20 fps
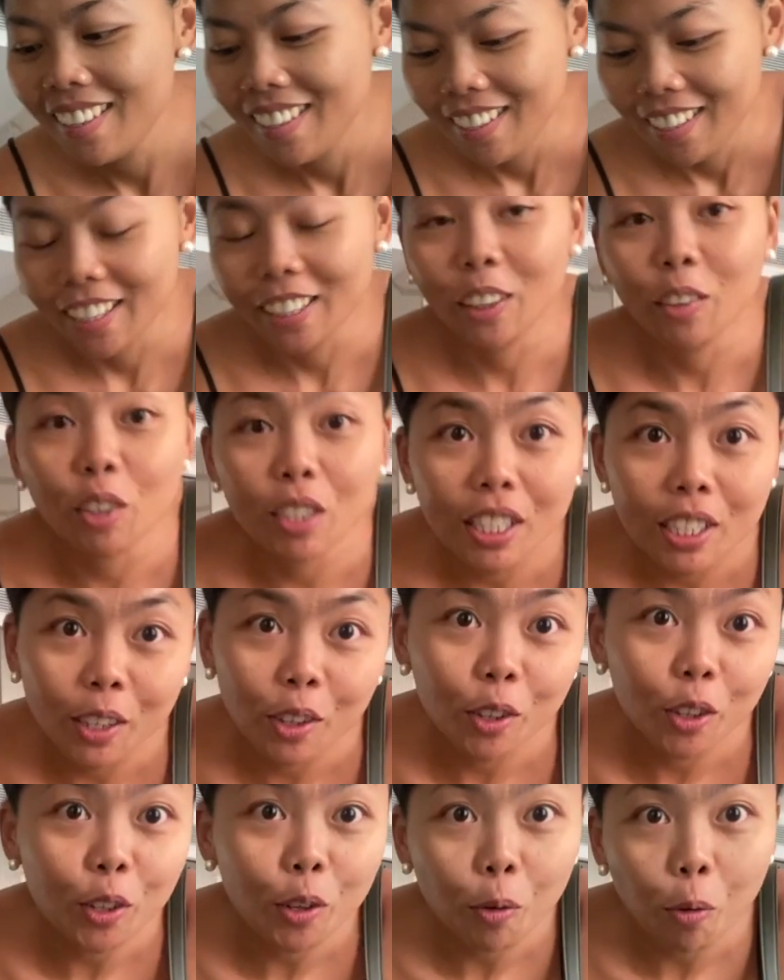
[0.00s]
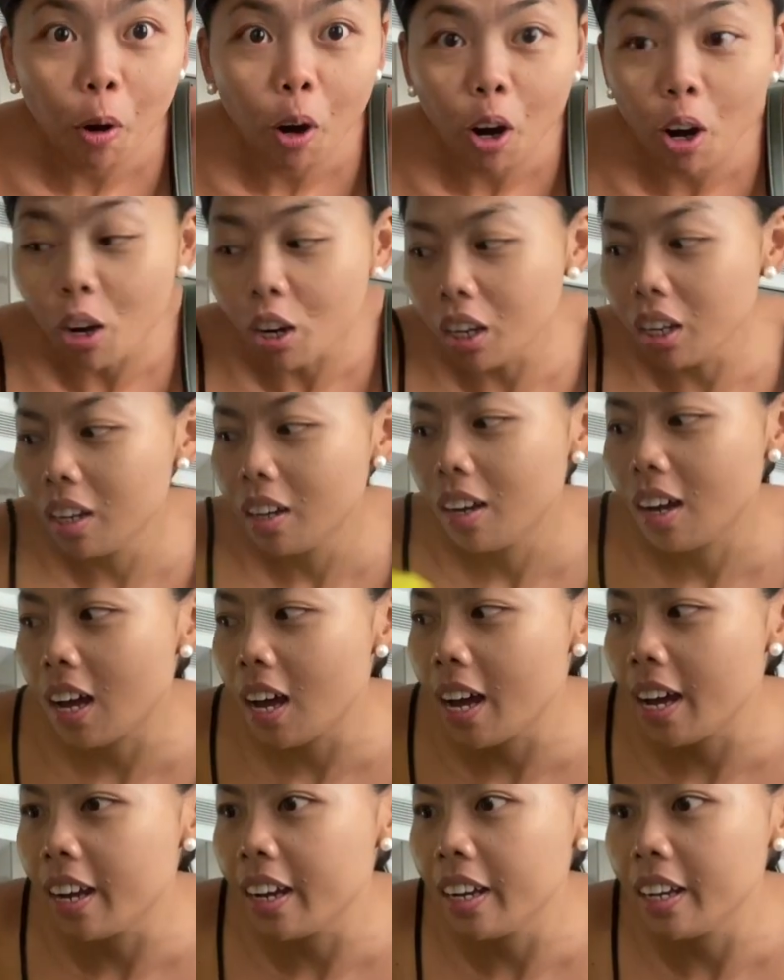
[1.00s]
It was a good walk.
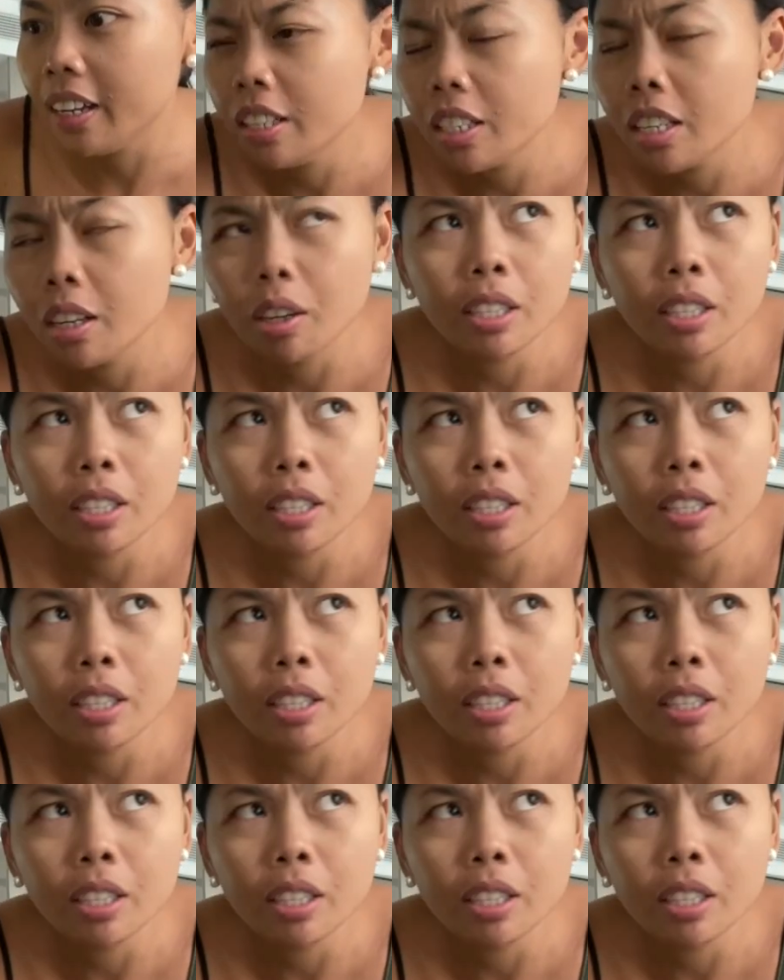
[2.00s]
I